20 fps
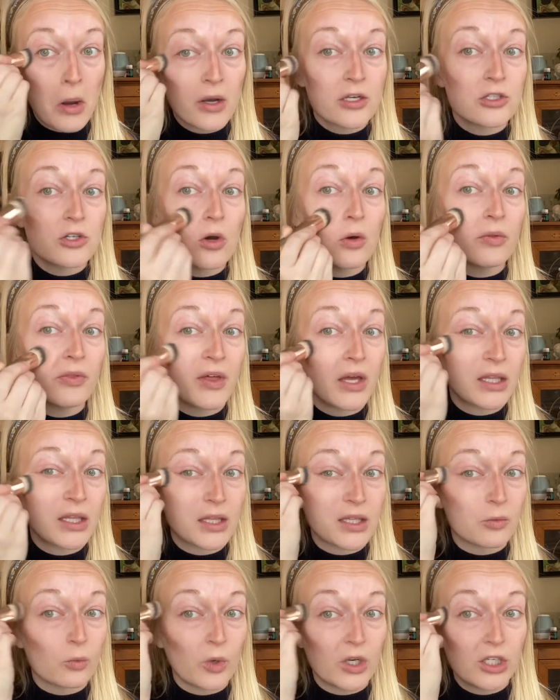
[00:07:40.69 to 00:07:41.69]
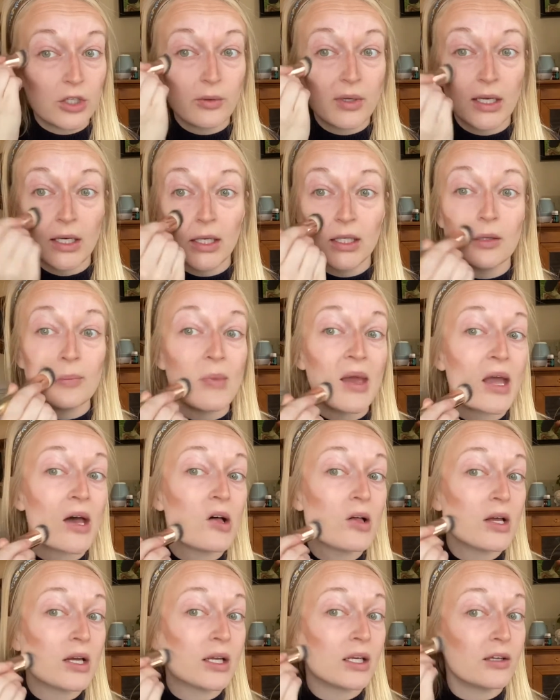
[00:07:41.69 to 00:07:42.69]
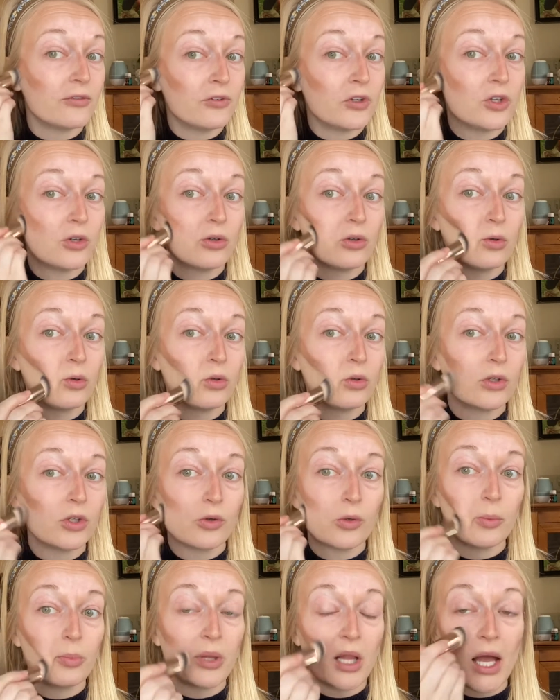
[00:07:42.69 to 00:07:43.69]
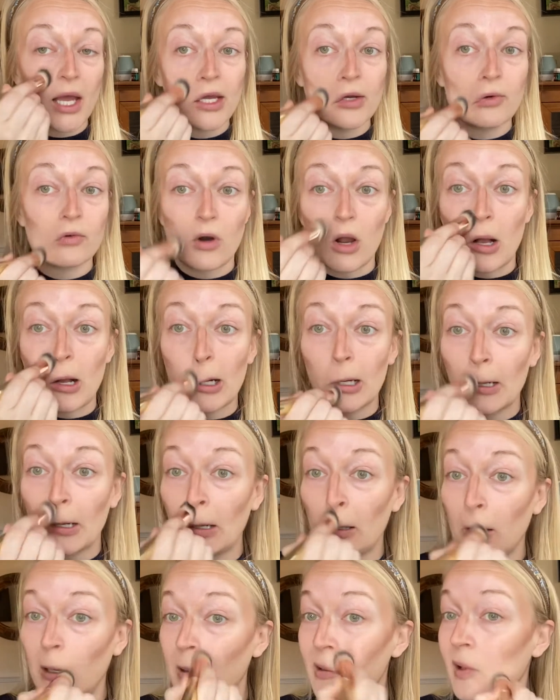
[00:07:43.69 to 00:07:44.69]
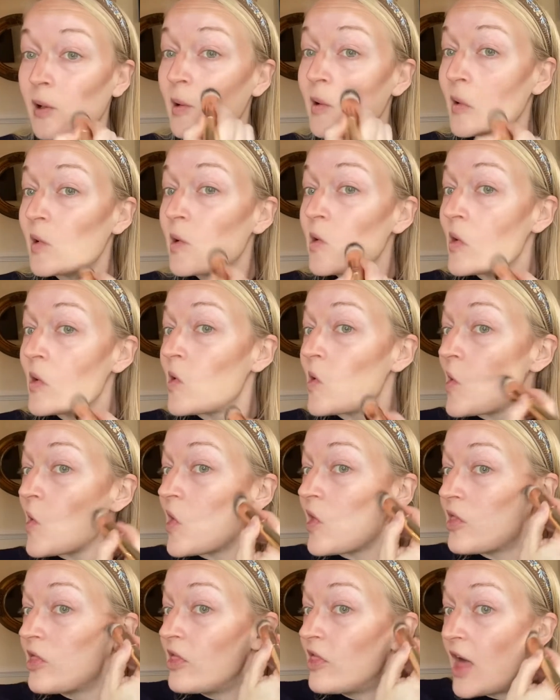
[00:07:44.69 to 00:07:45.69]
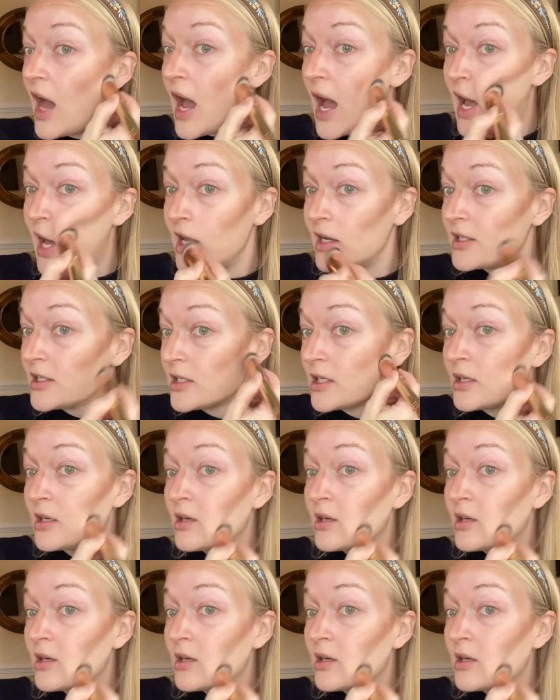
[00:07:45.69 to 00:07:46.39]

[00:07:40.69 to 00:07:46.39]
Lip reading: don't think that when you get it in the mail and if you apply it wrong, that